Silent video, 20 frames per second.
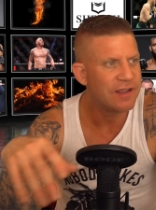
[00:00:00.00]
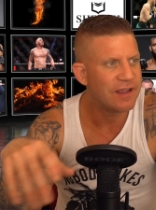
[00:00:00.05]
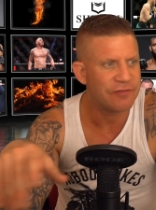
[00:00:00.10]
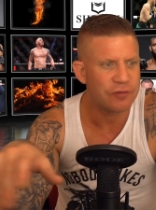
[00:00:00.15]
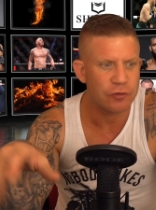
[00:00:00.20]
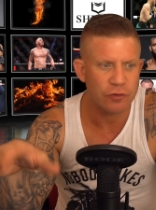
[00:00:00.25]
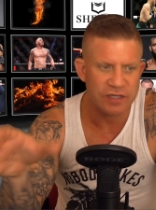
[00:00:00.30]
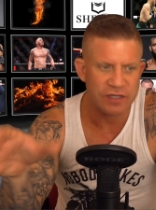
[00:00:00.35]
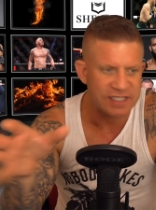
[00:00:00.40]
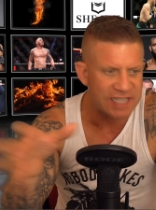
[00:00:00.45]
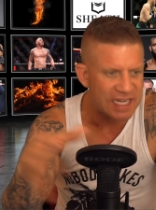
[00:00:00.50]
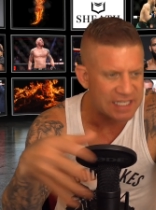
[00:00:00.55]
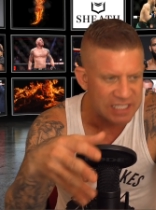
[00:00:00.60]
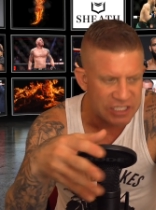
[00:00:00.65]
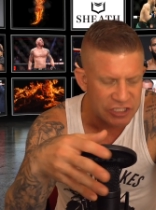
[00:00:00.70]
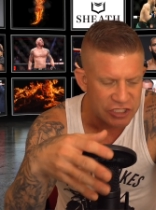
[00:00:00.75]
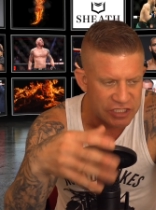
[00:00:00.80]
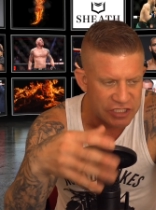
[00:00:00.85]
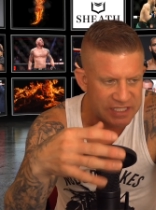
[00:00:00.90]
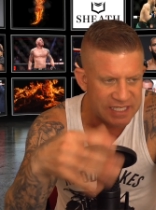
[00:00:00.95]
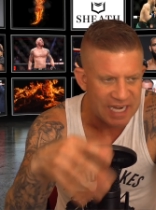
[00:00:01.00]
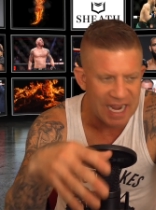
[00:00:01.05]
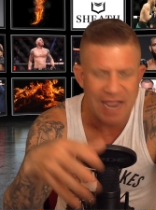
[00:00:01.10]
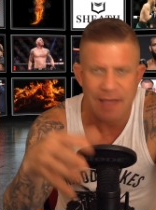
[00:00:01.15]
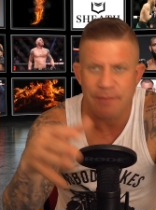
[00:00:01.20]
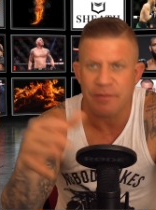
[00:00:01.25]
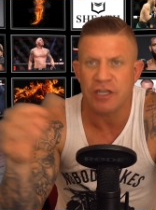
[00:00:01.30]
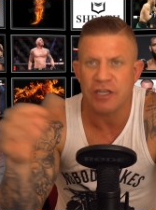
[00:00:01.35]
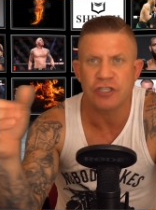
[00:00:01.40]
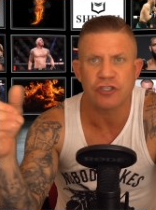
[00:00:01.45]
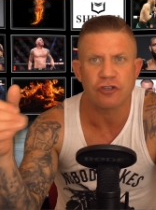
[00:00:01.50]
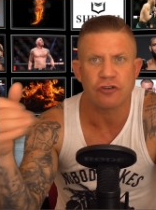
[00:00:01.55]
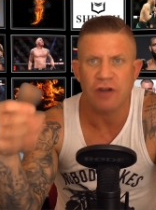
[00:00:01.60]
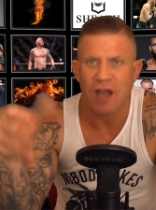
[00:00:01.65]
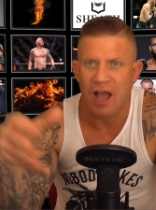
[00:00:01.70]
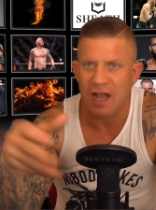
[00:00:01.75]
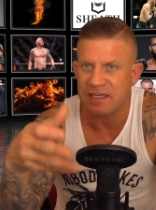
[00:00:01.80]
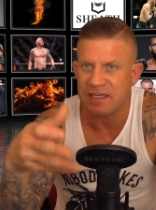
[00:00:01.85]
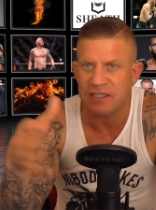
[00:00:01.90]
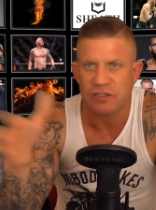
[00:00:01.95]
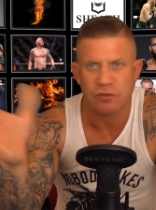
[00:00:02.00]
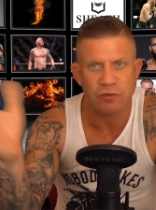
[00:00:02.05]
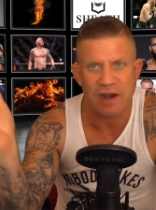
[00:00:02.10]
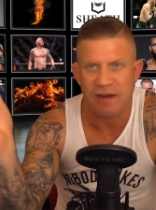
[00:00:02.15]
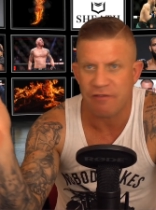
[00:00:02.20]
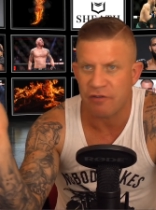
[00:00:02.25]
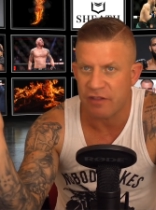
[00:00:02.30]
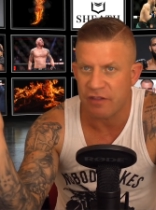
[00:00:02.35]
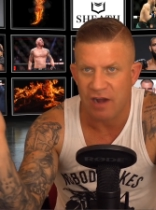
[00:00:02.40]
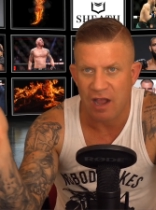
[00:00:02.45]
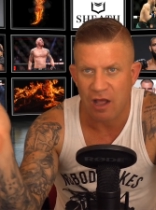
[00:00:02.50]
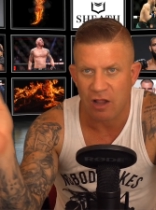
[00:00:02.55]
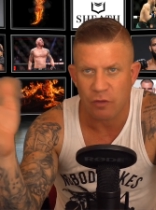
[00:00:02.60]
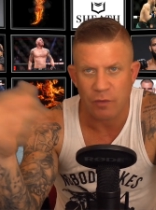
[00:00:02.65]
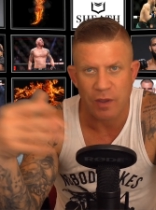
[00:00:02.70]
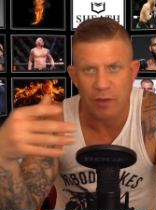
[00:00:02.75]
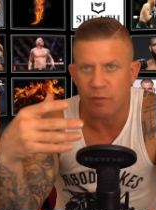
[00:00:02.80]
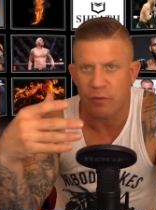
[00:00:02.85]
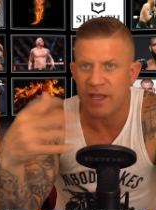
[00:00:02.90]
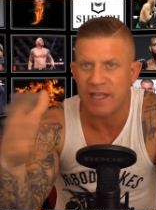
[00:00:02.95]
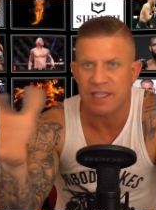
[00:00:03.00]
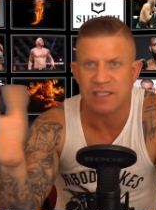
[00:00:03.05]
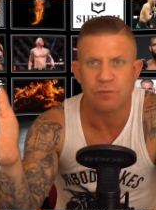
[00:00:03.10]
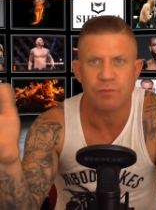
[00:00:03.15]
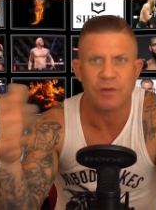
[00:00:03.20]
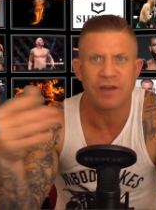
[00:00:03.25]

If you were assessing just damage or knockdowns, or whatever, then Holloway wins.